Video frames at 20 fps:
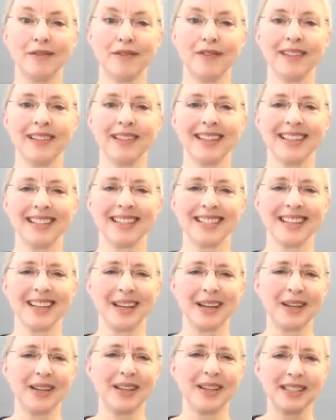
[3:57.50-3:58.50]

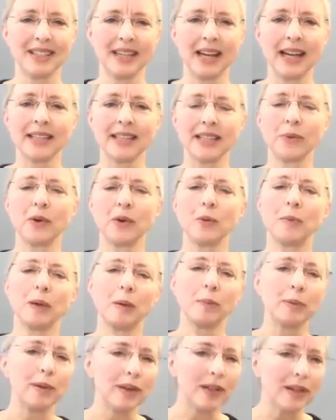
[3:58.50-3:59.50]
is dancing with
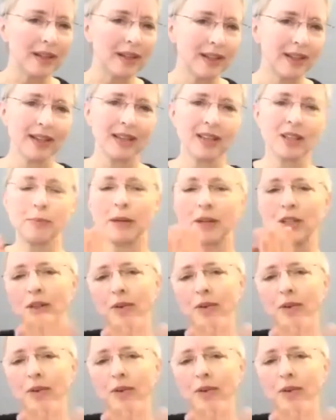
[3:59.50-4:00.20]
people, especially